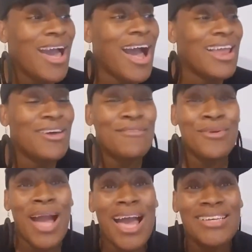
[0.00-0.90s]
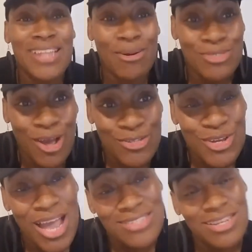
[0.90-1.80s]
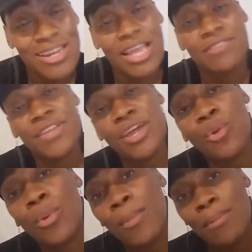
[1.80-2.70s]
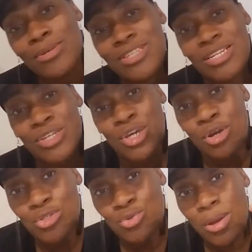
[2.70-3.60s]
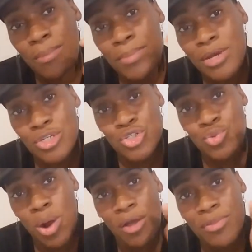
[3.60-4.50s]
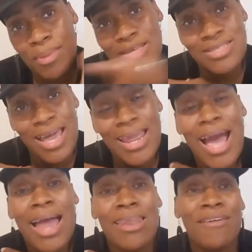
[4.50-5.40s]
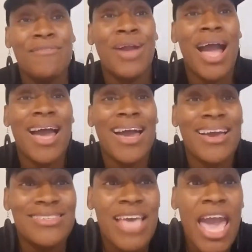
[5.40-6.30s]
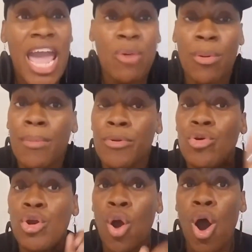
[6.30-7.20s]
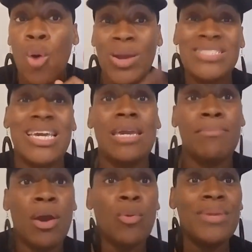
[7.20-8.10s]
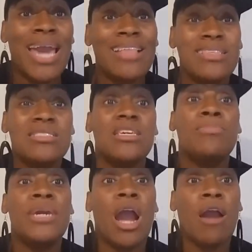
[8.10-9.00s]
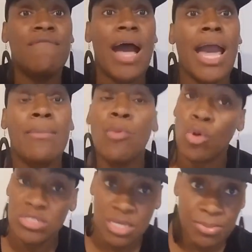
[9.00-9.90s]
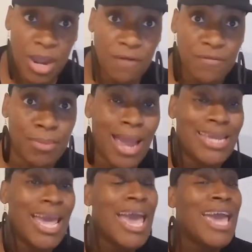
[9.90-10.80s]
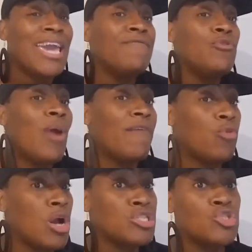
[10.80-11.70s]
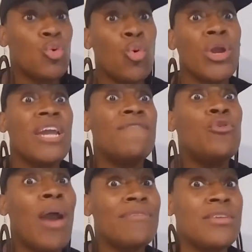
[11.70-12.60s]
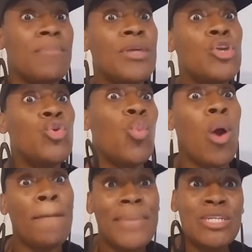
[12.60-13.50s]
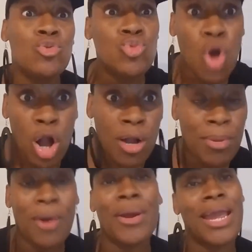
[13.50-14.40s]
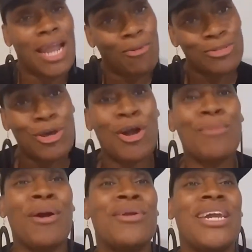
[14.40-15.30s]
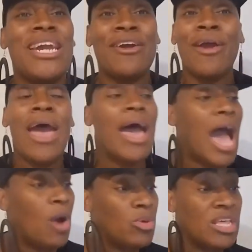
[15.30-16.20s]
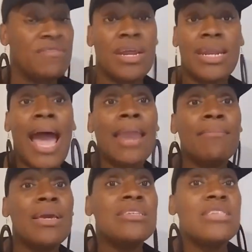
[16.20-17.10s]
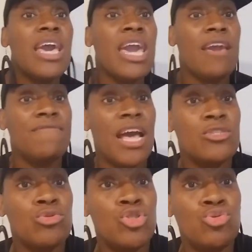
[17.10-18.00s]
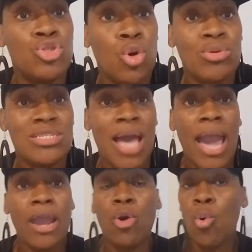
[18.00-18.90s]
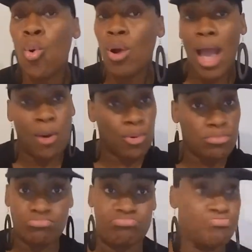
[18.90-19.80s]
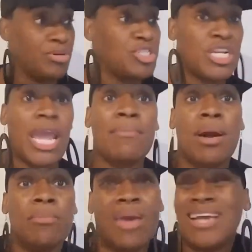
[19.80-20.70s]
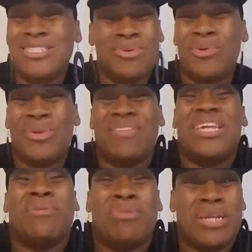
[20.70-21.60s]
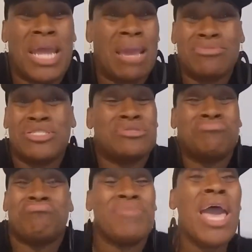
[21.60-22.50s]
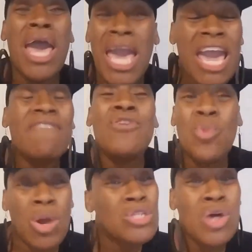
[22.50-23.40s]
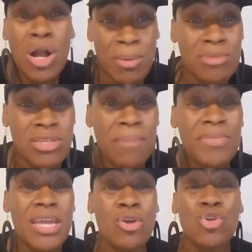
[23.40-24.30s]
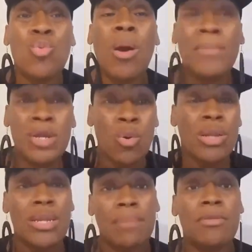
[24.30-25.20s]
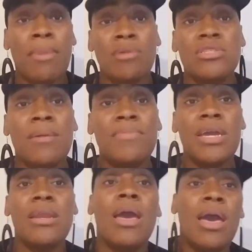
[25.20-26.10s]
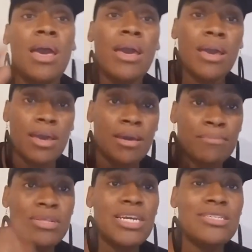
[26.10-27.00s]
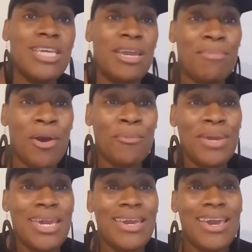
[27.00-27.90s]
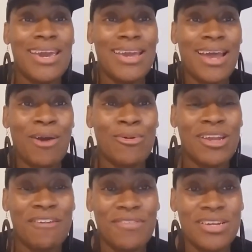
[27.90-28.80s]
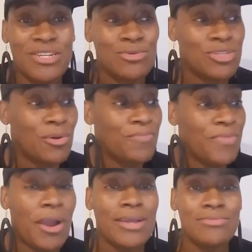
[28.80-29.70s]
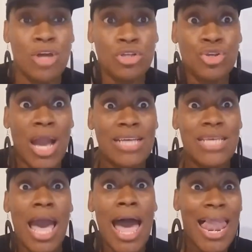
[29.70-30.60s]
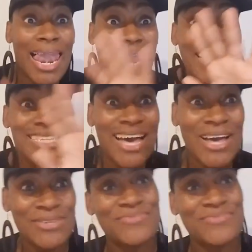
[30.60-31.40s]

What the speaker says: I love you guys, and I will talk to you guys in the next video. And remember, stick to your script because you are the best at it. I love you guys. And remember, you can always email me at the CPR Vibe or CPR for the Body if you have questions or if you have something you want me to talk about, and I will talk about it here. I will leave it anonymous if that's what you so desire, or I will put your name up. Actually, we don't even need to put a name. Just if you want to talk about something or you want me to go in depth about something, please email me and I will definitely do so. All right, talk to you guys later.